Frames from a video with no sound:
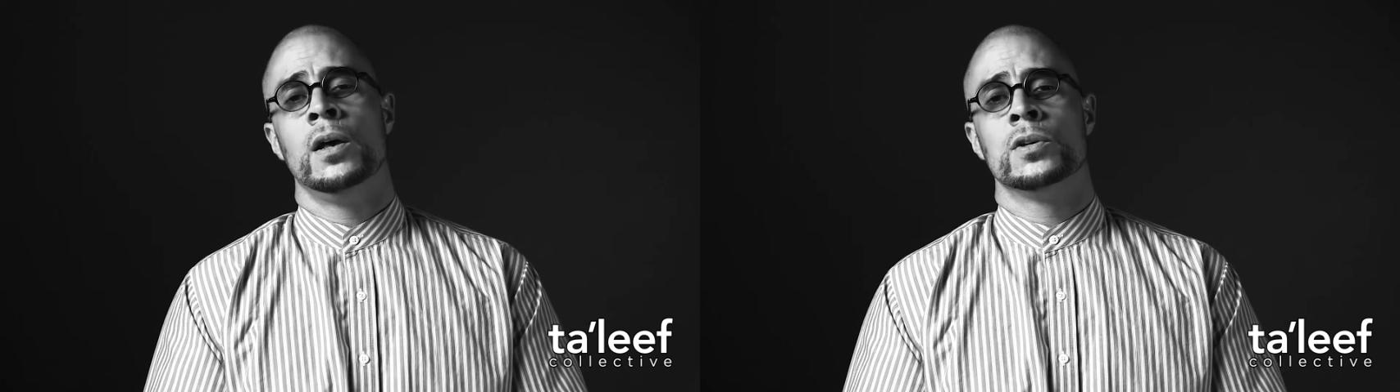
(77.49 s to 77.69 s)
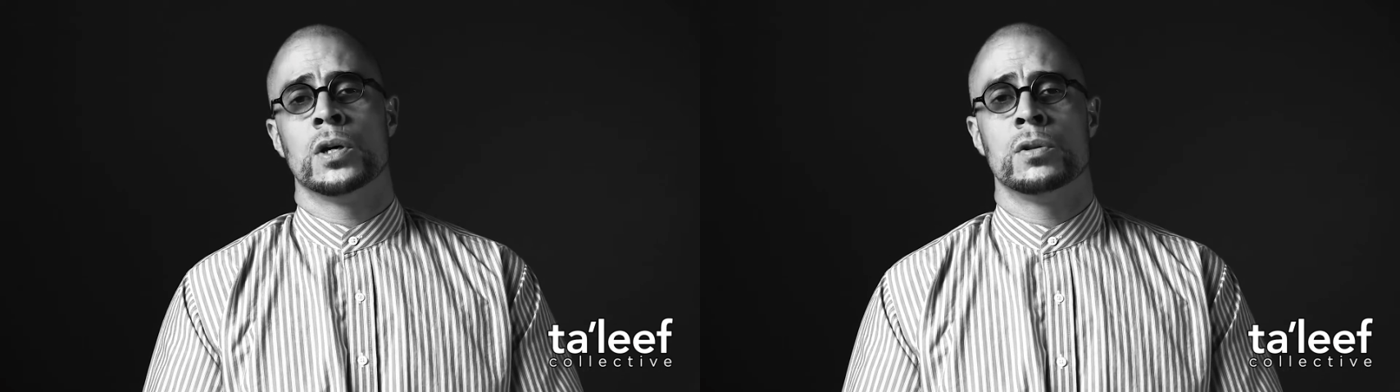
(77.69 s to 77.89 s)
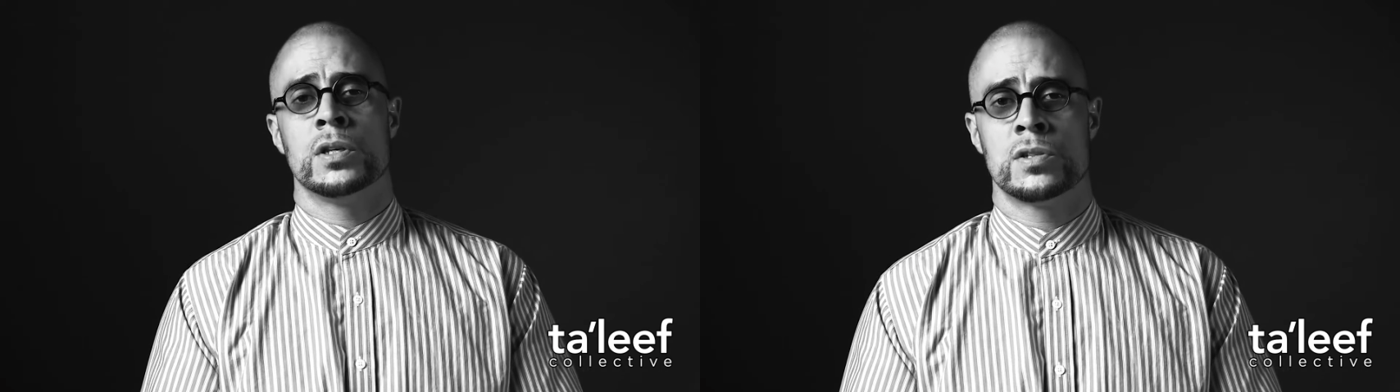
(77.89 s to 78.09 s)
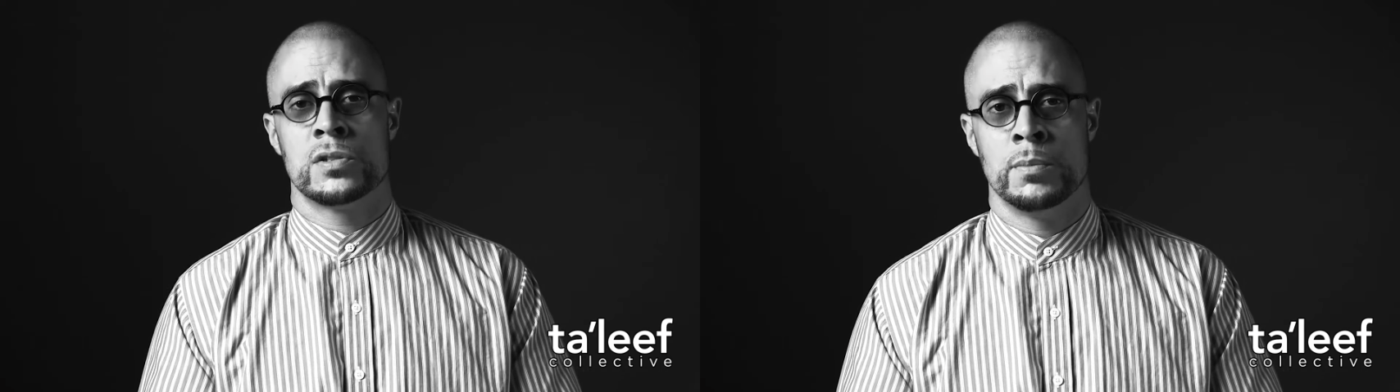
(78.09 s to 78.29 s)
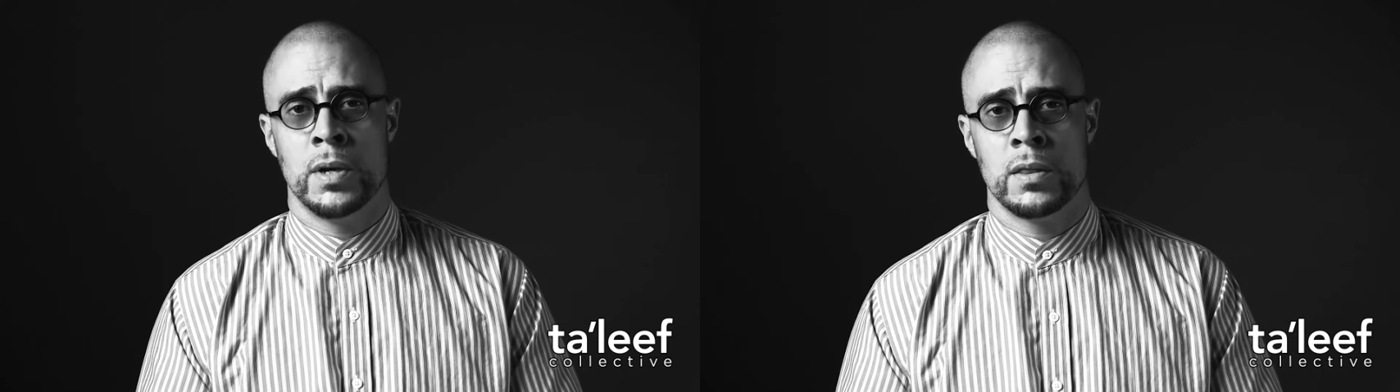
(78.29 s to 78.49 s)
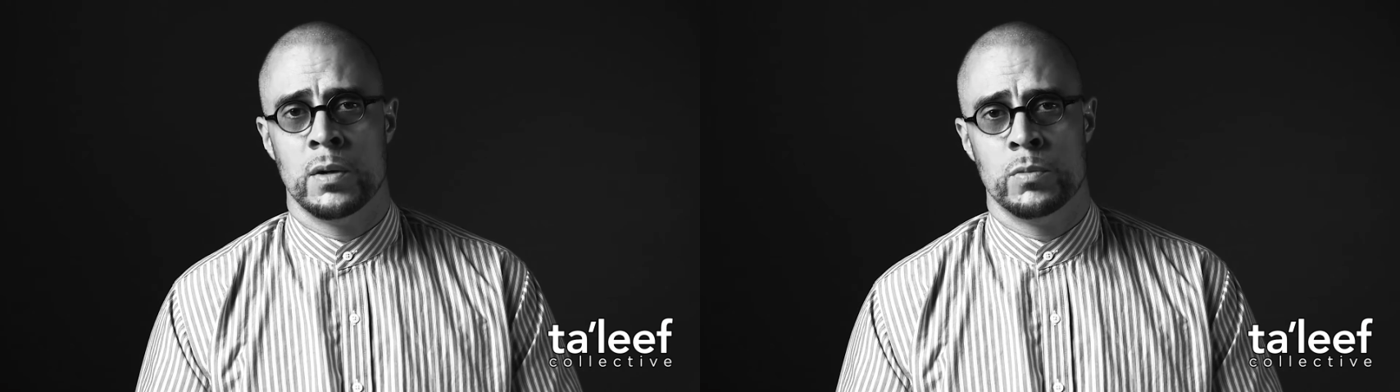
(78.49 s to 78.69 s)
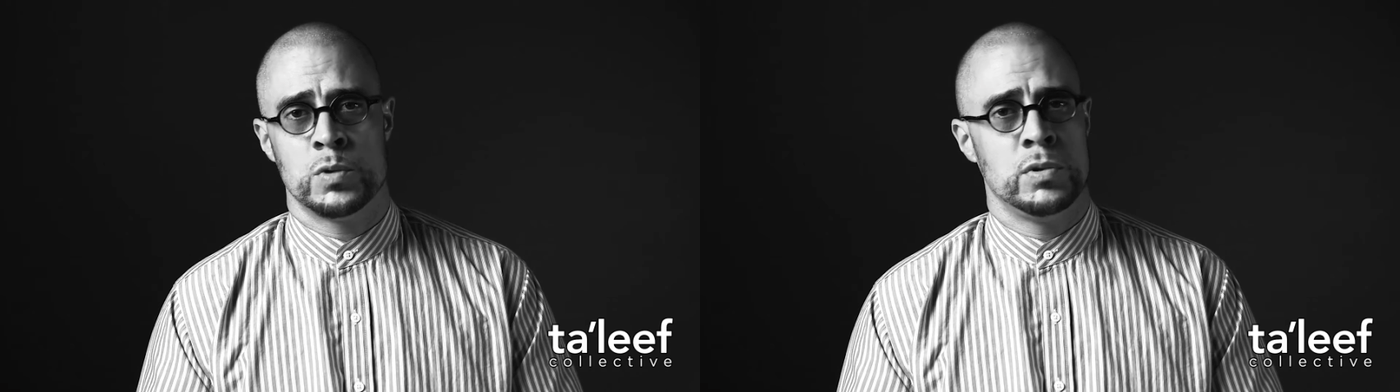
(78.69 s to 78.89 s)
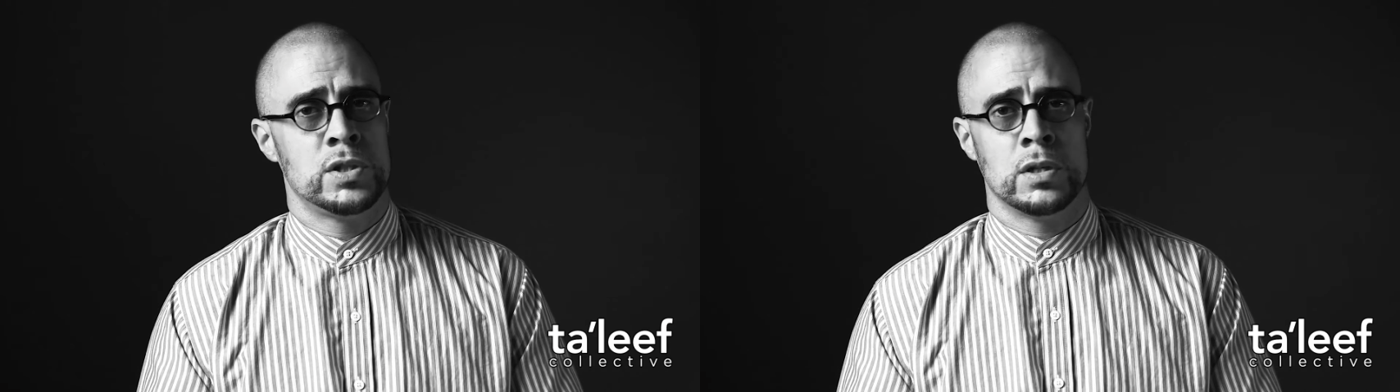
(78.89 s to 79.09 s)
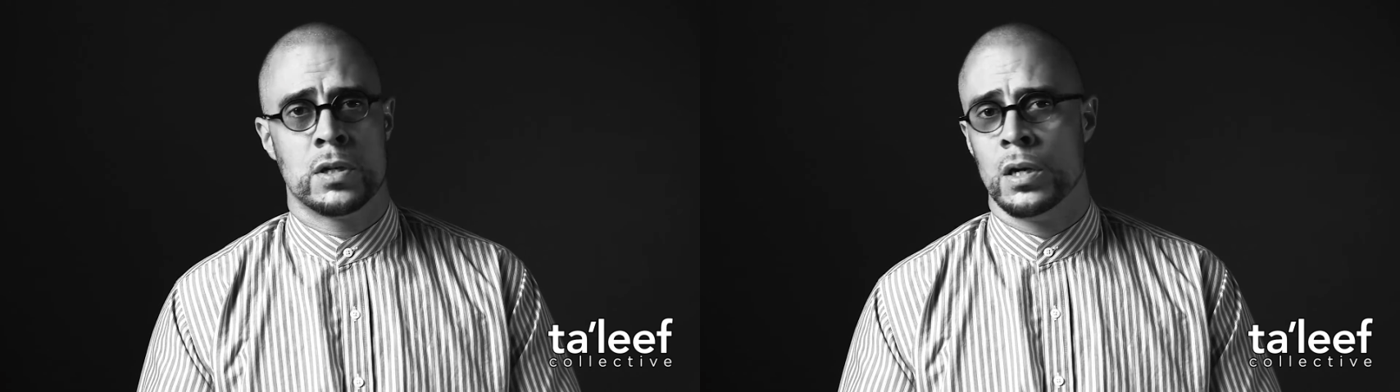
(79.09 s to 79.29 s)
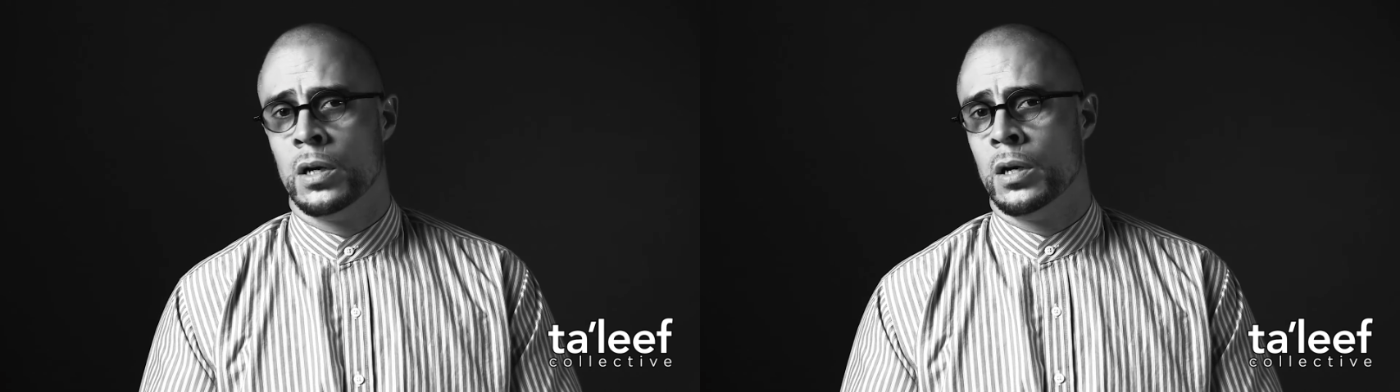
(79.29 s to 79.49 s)
So this is a month in which we should
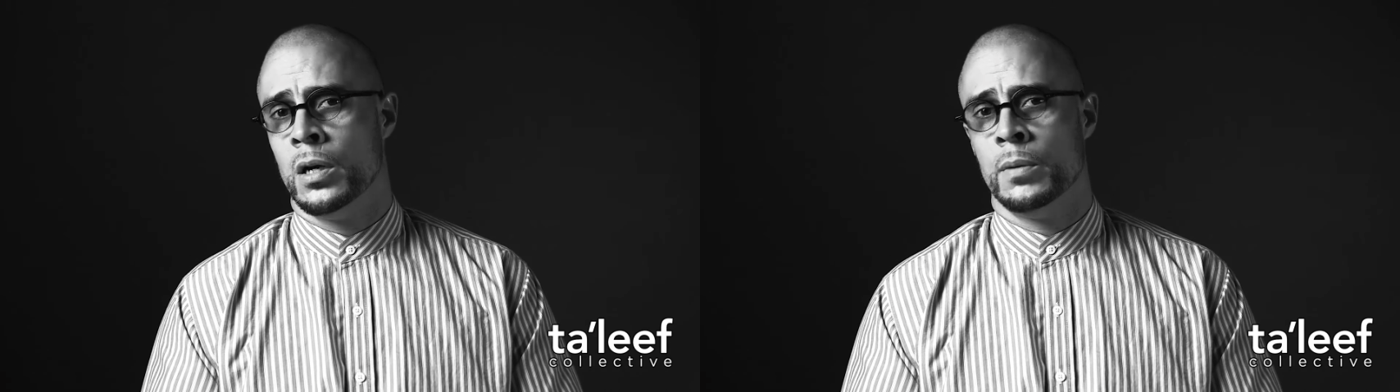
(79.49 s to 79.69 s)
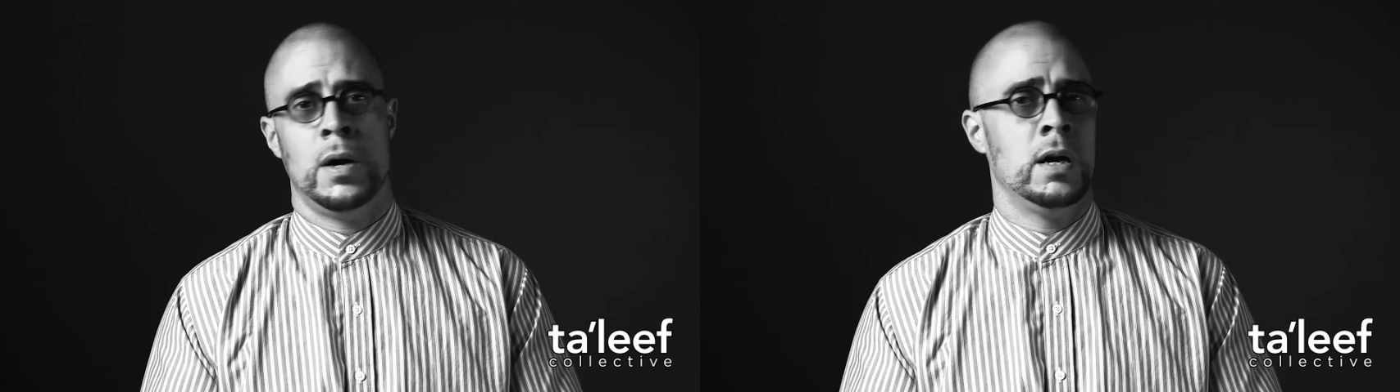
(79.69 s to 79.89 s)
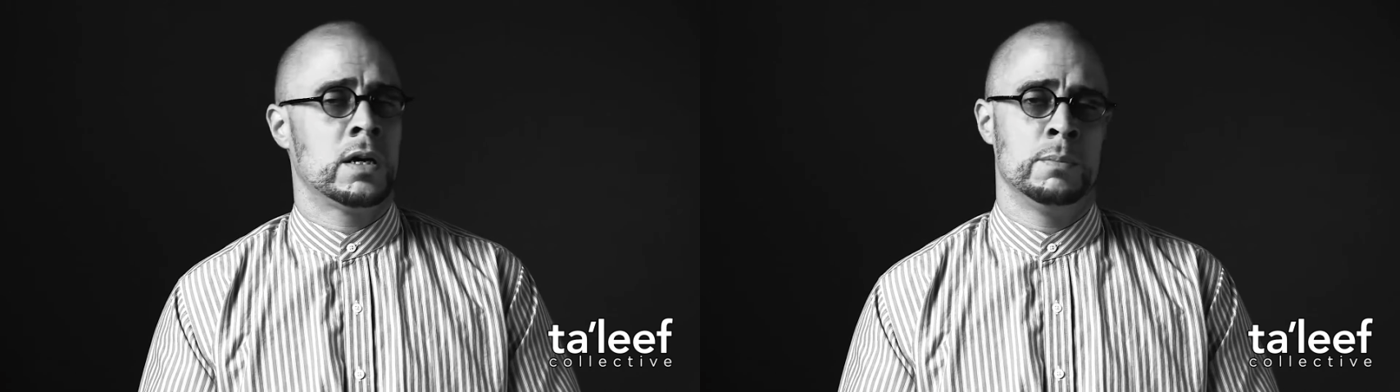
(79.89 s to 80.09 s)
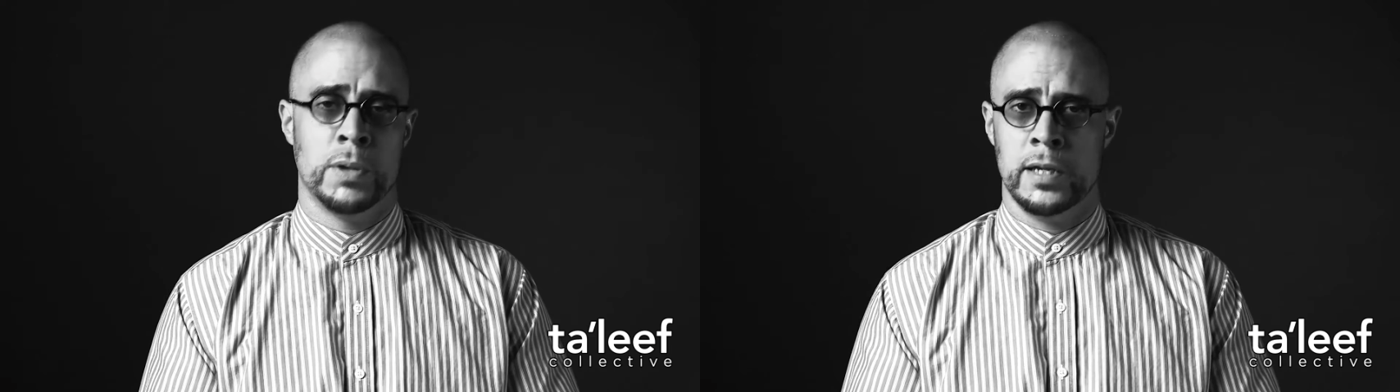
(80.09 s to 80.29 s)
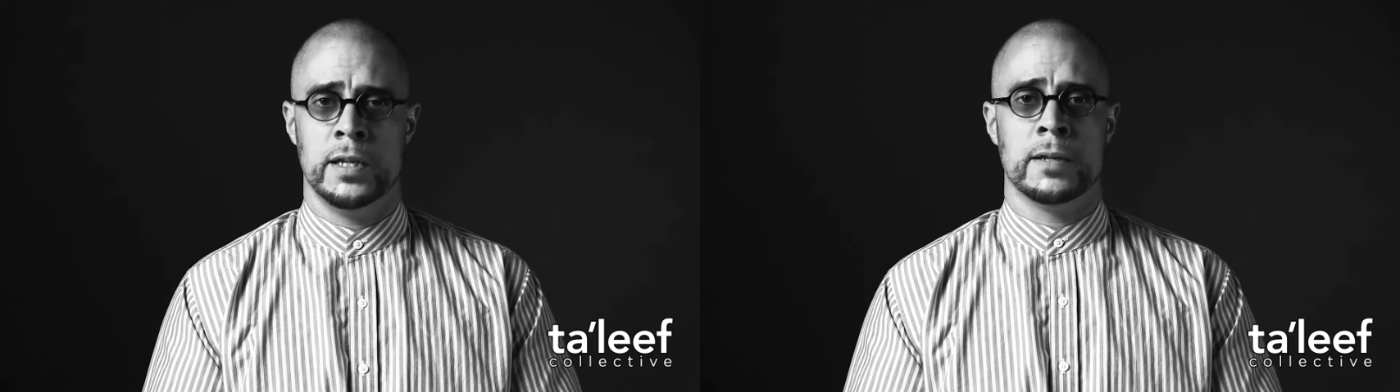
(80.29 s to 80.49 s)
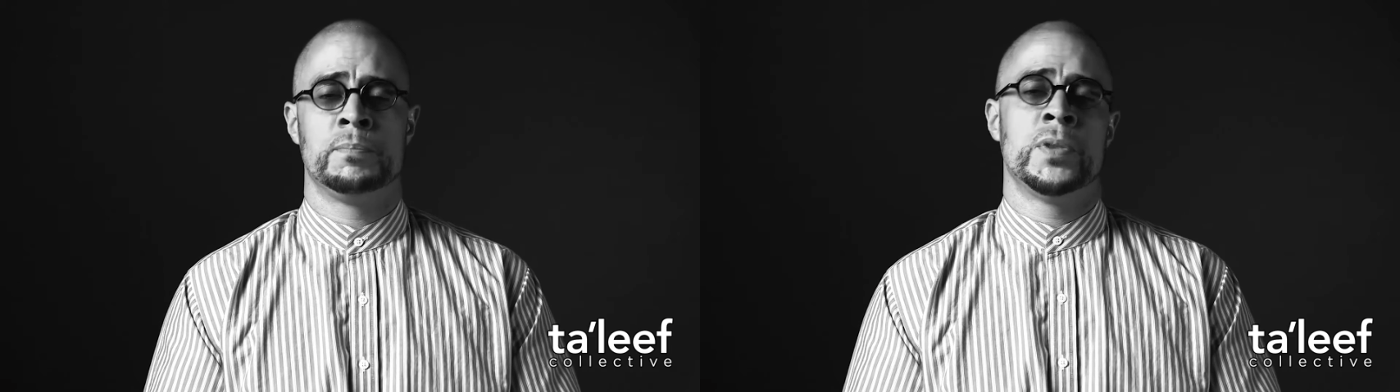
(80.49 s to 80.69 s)
curb our complaining.